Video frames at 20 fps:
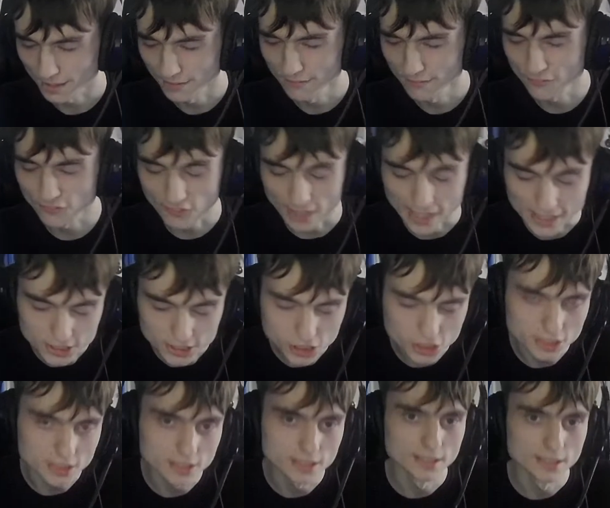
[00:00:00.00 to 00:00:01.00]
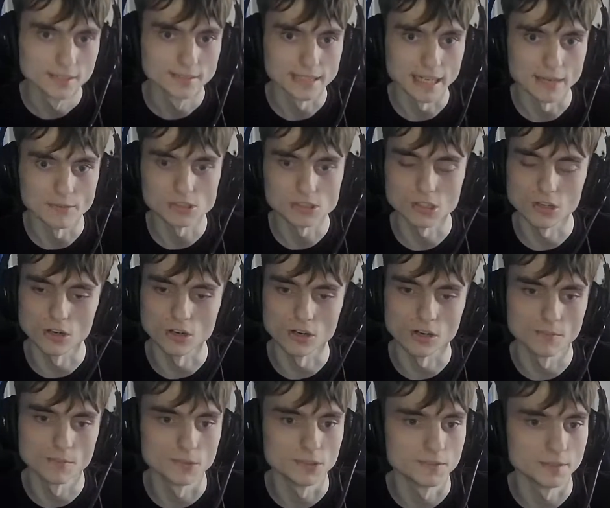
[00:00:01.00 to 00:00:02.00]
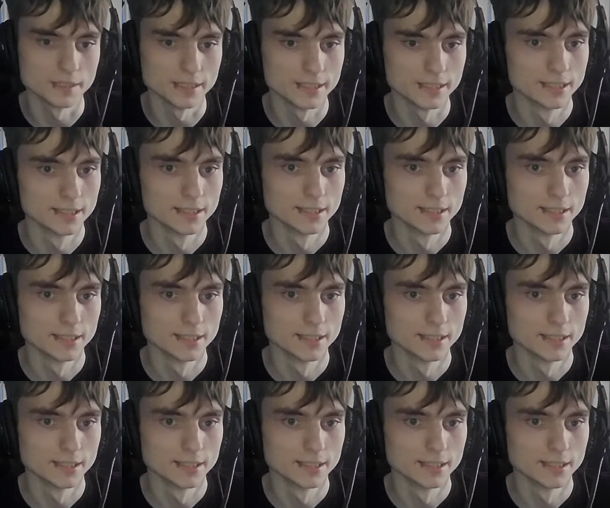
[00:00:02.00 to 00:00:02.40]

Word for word: Fresh. That was a horror movie.